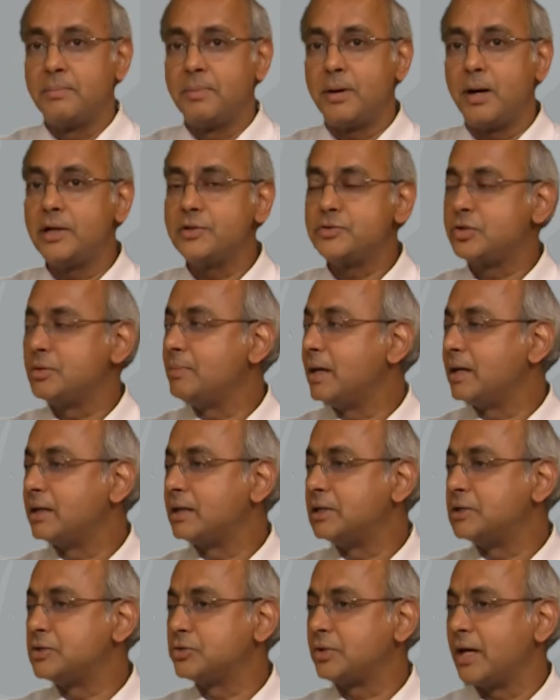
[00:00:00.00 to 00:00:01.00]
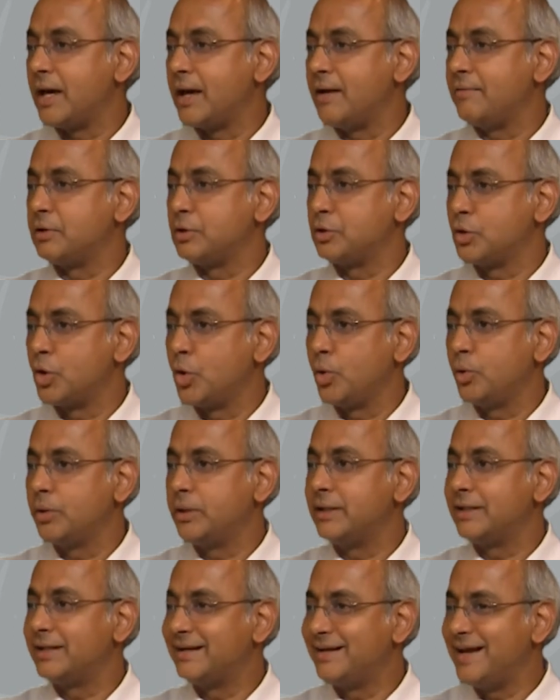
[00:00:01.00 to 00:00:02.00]
Policymakers have a role
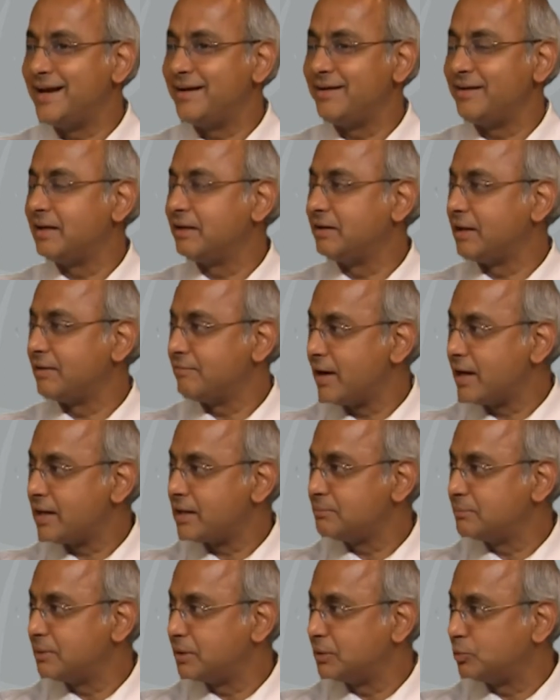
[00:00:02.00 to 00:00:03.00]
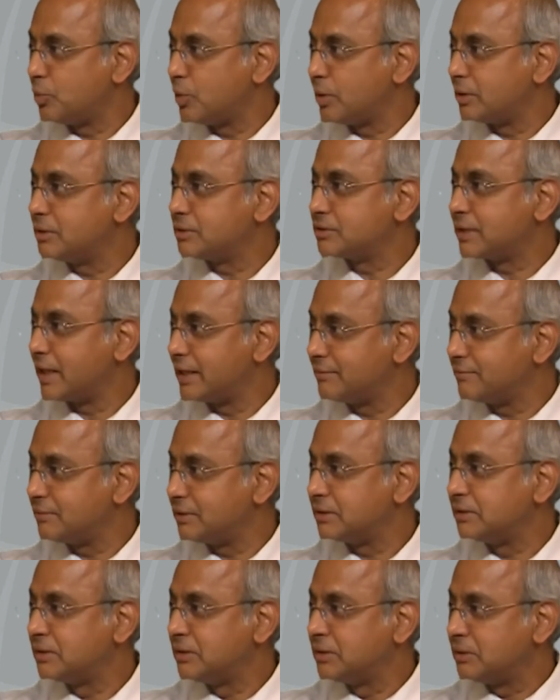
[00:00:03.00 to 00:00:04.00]
in creating an environment where that kind of
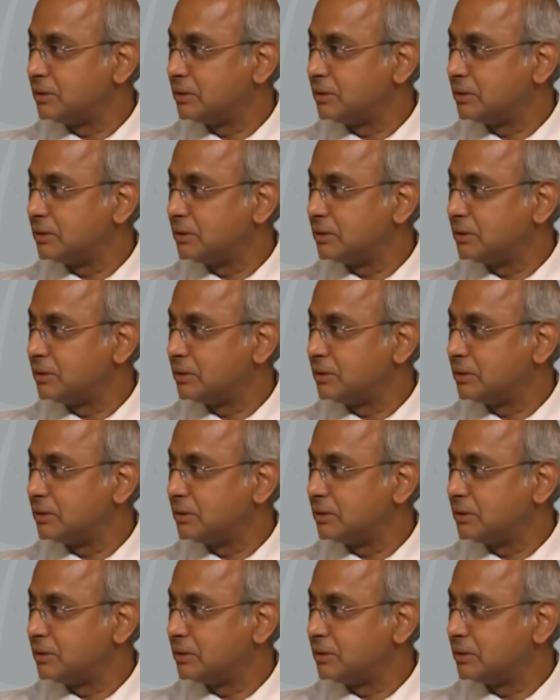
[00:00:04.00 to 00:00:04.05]
a